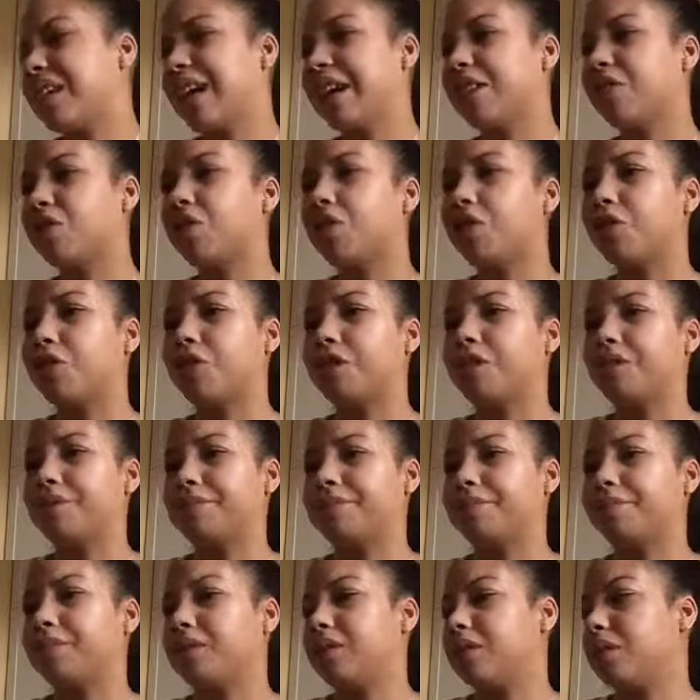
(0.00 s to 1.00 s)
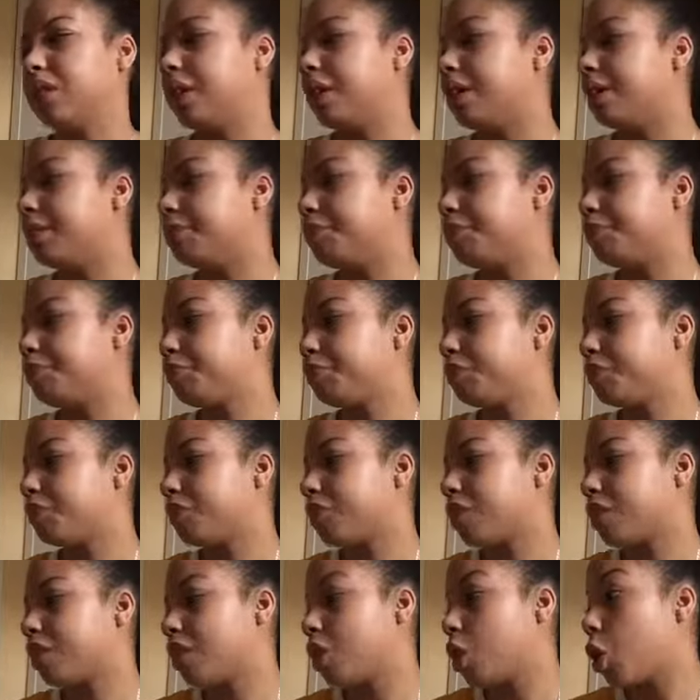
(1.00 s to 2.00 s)
I got, yeah,
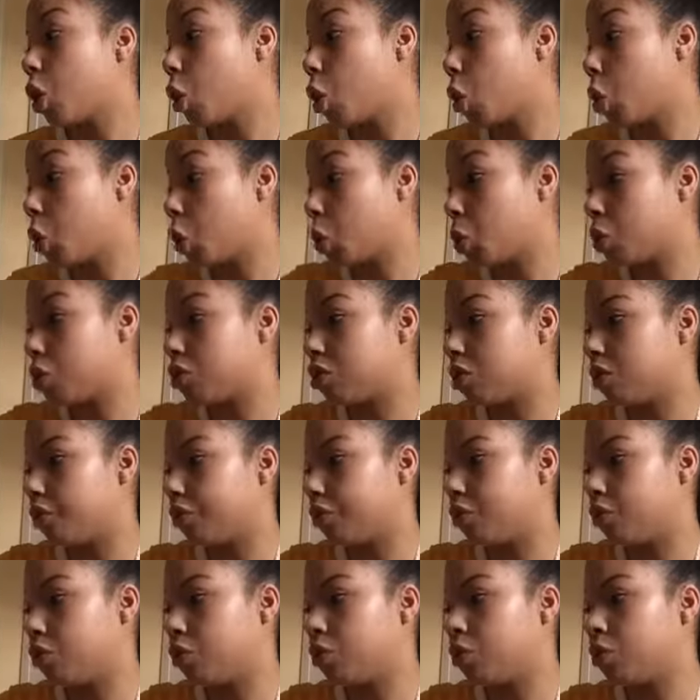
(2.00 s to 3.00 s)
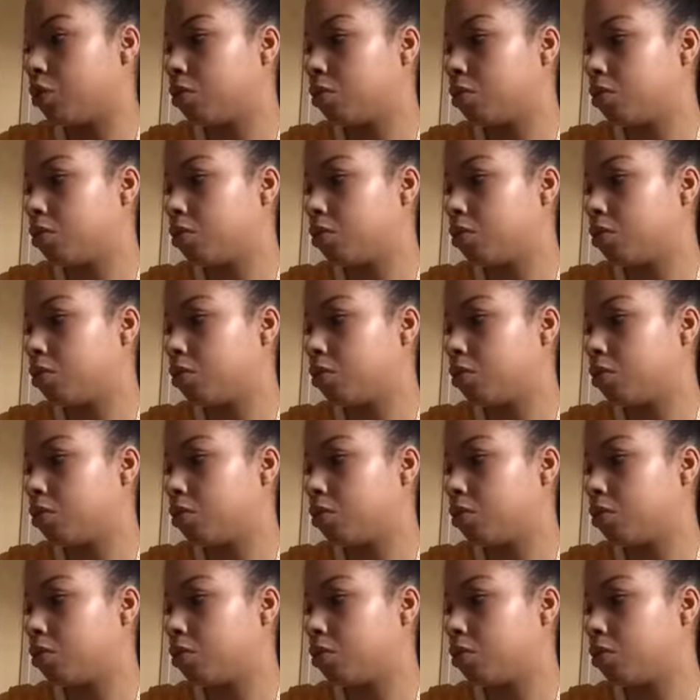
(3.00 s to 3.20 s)
bit four.